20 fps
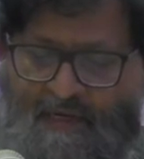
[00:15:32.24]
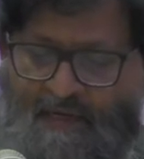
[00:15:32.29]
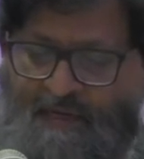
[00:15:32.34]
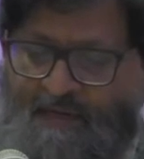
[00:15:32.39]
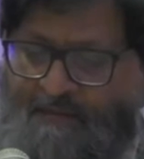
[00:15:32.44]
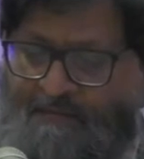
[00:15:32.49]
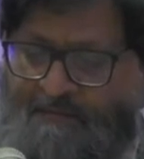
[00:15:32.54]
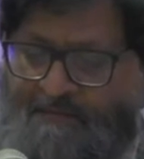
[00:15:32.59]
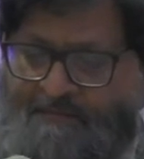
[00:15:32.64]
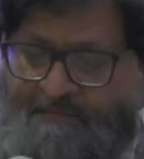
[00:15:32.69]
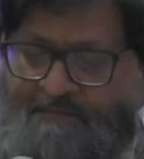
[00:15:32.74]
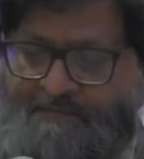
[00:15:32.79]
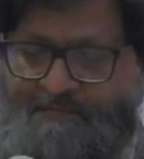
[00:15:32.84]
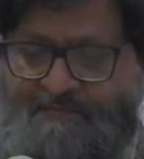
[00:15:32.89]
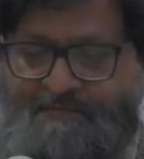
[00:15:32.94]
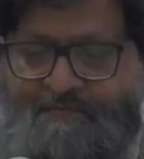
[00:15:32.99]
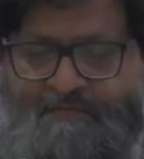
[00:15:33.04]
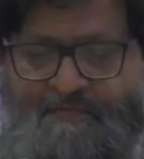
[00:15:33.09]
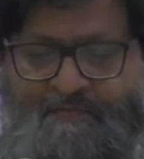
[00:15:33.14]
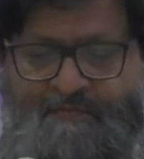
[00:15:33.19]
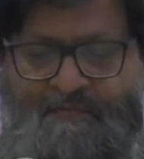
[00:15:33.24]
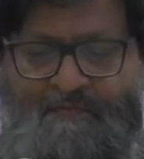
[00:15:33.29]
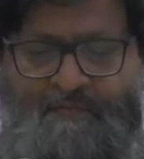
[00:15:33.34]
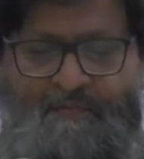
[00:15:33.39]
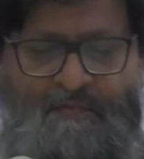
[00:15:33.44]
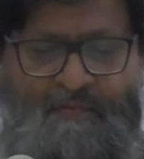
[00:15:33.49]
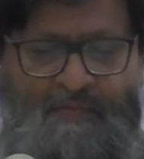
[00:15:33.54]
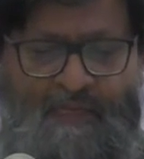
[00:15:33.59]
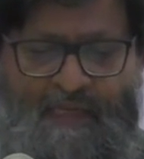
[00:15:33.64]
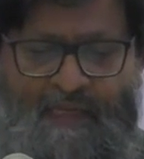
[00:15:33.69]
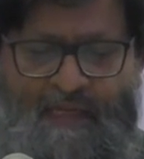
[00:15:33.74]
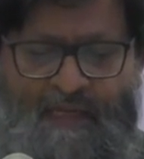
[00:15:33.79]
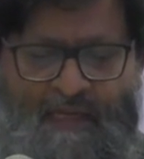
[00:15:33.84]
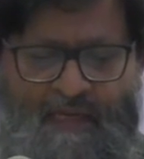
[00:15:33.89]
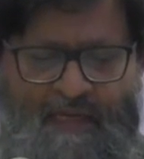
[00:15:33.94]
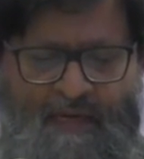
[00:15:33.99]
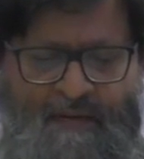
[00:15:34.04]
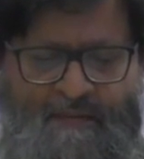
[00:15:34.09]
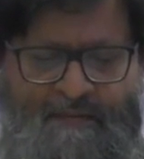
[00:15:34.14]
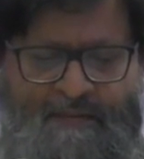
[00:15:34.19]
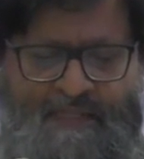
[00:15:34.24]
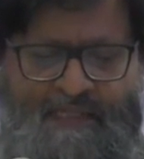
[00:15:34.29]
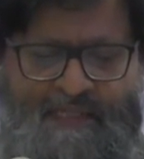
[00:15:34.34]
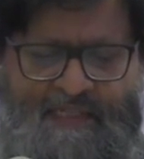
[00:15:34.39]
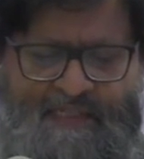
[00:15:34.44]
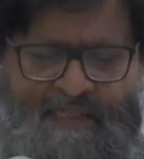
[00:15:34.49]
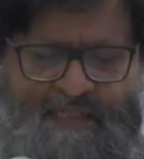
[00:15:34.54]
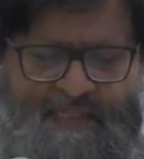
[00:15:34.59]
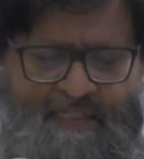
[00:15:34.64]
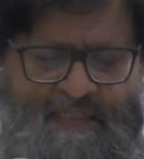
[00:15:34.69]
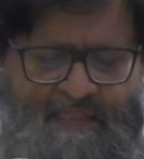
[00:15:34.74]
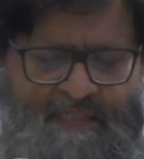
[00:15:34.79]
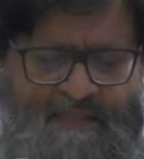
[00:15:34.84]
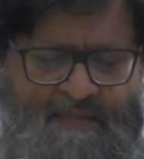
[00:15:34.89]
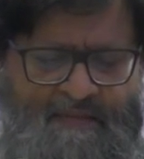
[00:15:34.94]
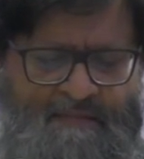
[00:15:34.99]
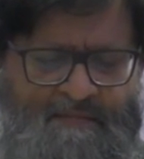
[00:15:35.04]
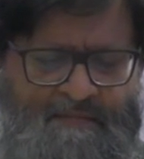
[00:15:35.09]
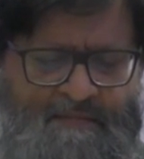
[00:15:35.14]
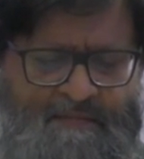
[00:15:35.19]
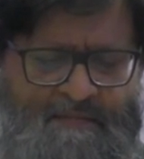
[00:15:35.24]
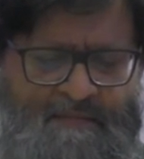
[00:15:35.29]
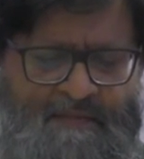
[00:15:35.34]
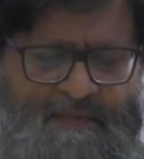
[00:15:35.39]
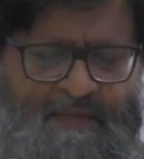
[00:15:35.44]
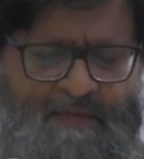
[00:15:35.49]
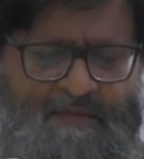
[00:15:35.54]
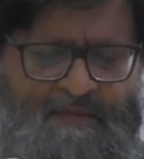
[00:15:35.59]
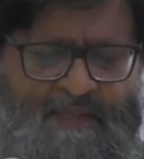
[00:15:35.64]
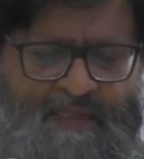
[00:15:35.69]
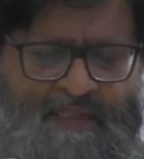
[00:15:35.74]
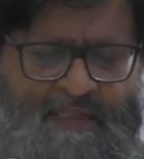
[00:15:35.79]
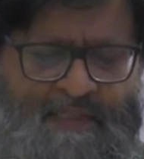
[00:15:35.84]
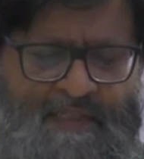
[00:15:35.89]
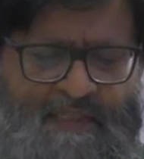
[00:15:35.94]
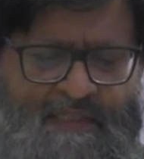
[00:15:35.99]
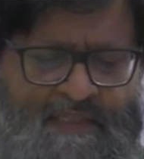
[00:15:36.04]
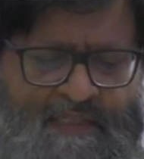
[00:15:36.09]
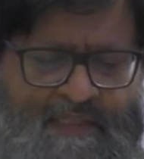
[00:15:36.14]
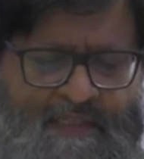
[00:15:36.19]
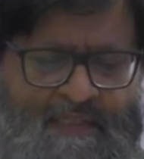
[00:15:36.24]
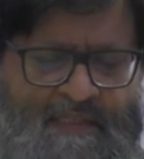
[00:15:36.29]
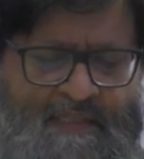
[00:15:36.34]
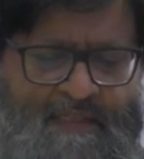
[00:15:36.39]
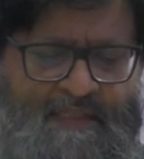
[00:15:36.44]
I mean, that's you know, that's it.